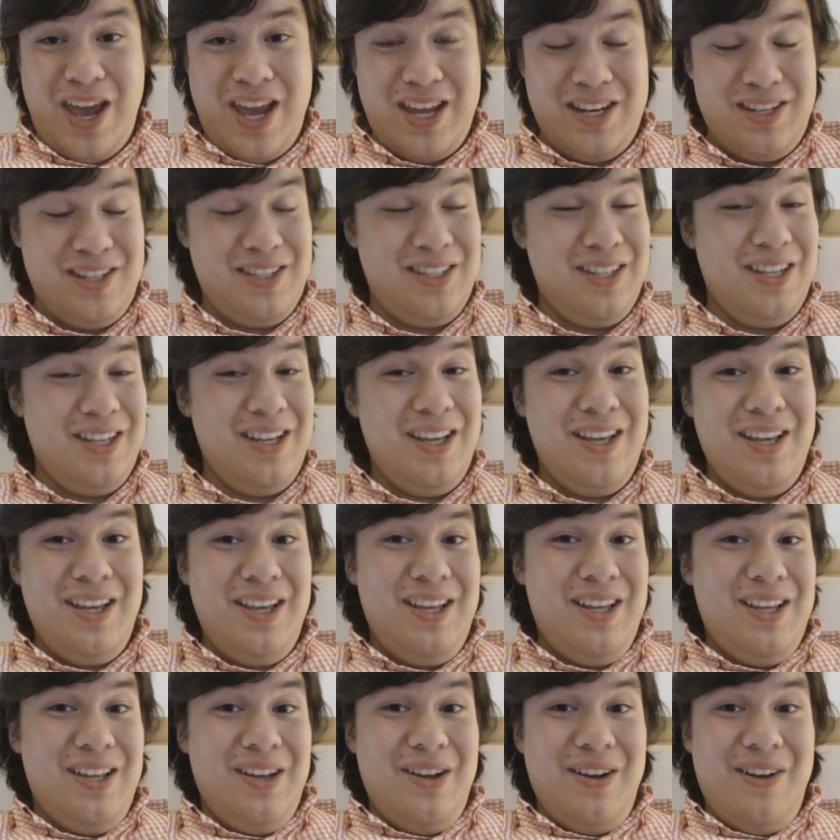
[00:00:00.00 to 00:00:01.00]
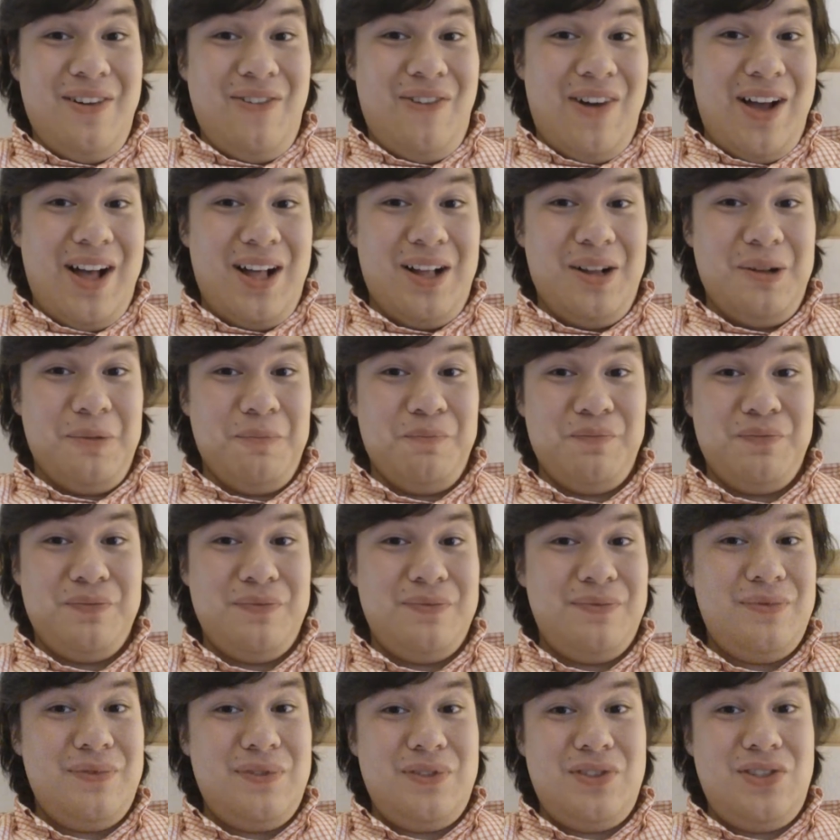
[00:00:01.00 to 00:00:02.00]
And, well,
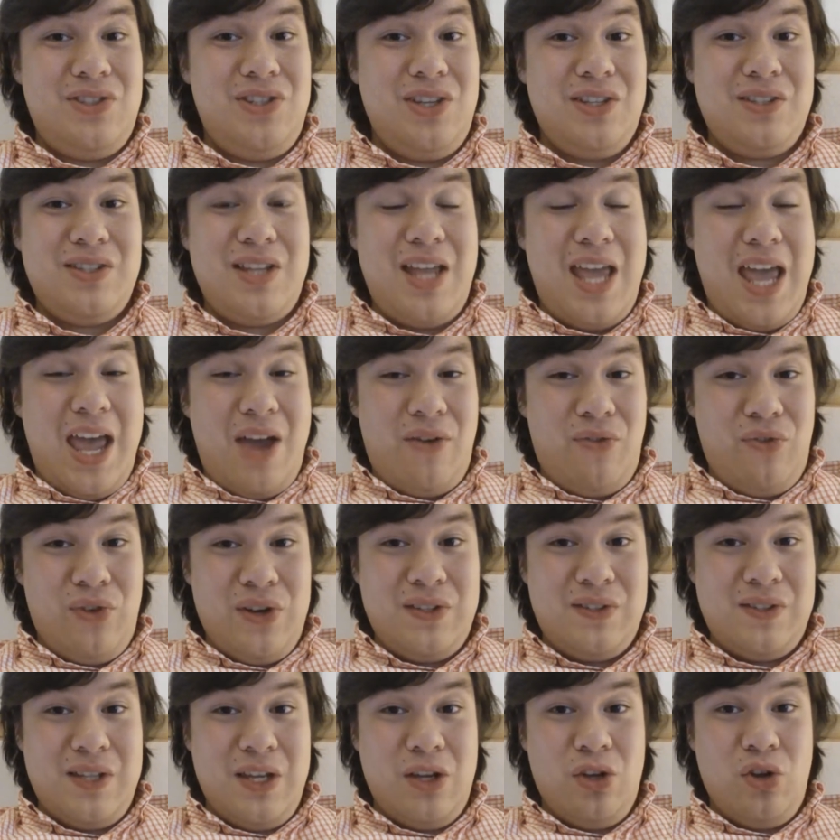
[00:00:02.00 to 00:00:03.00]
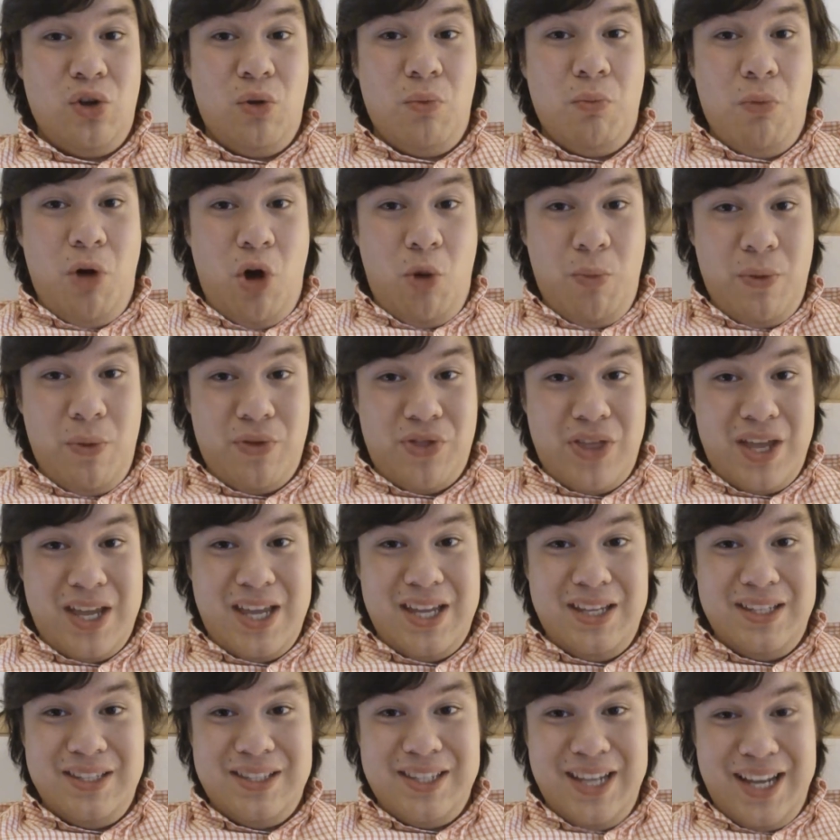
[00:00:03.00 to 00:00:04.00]
just every single moment that
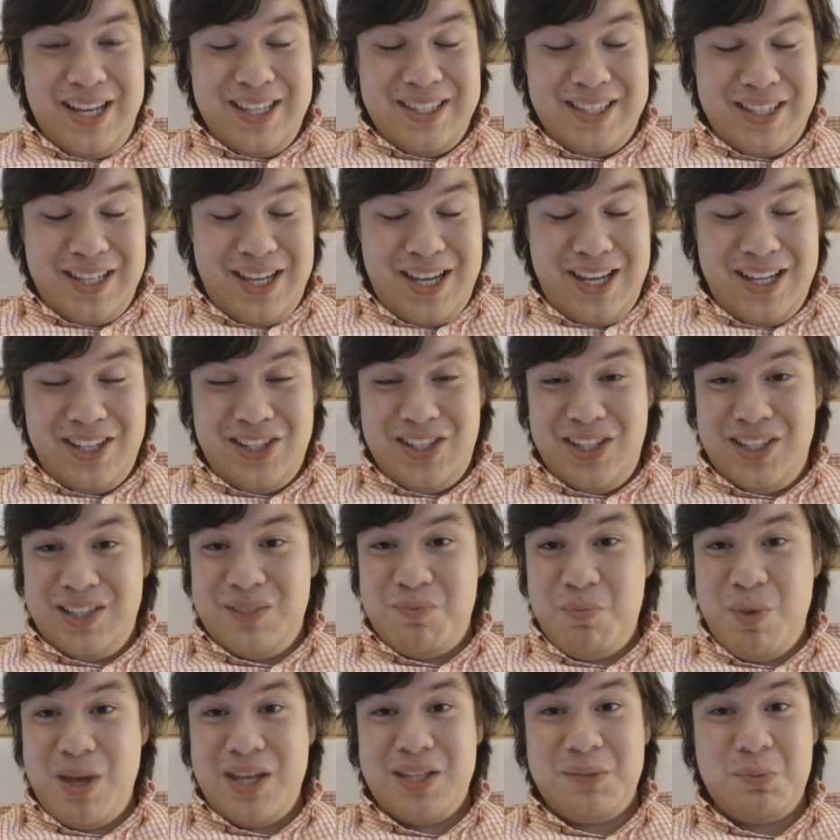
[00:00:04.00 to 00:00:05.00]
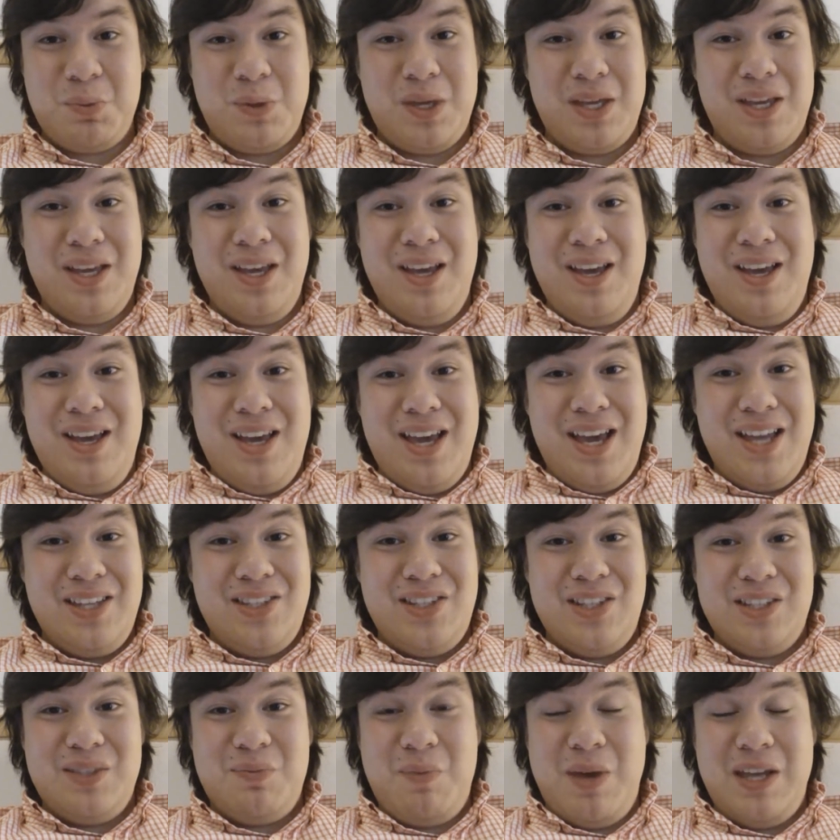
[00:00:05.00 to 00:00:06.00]
he does it, it just makes me, it
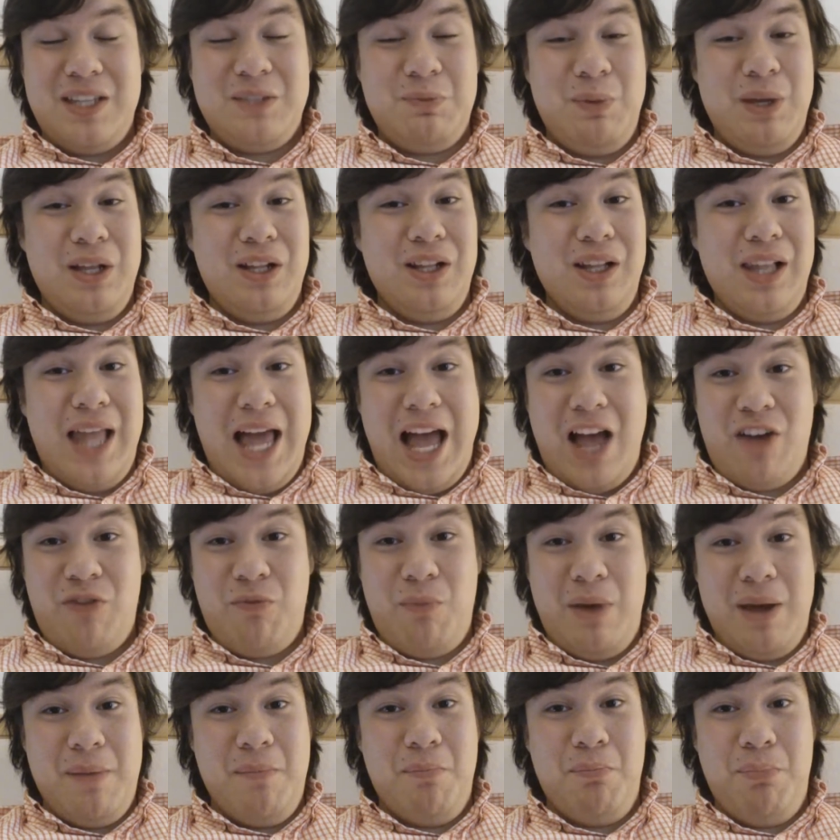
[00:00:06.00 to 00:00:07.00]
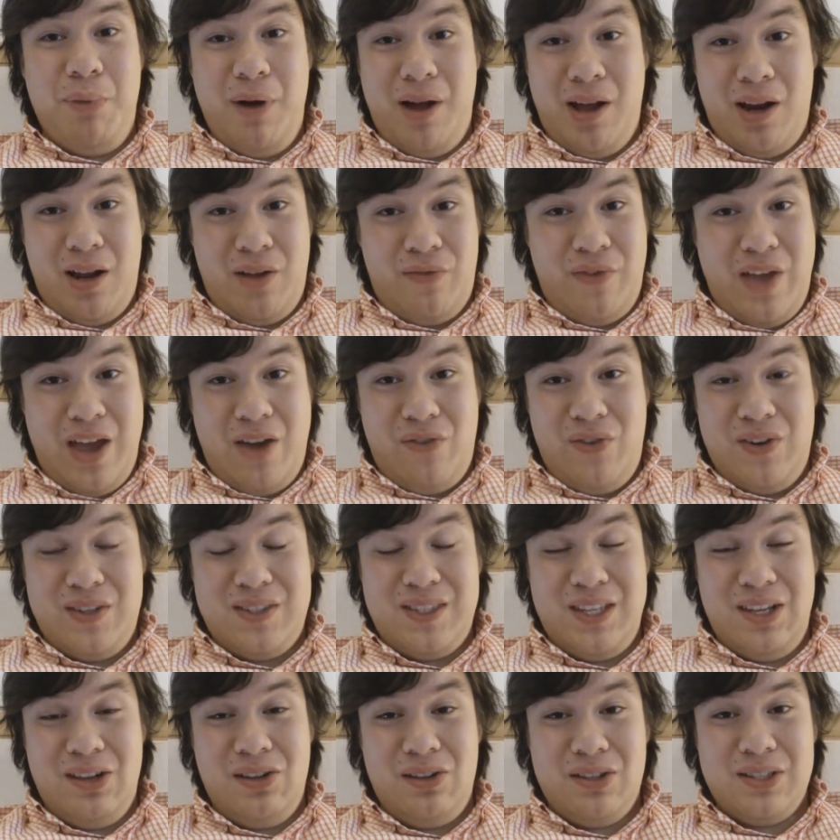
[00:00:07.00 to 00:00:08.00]
just makes me laugh my butt off every
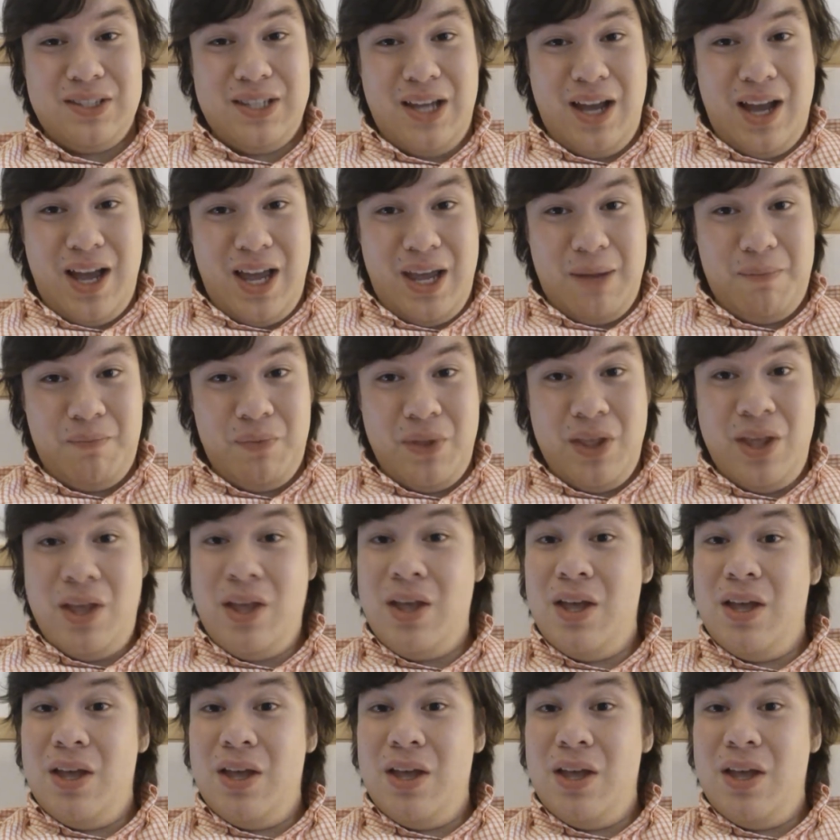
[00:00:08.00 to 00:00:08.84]
single time.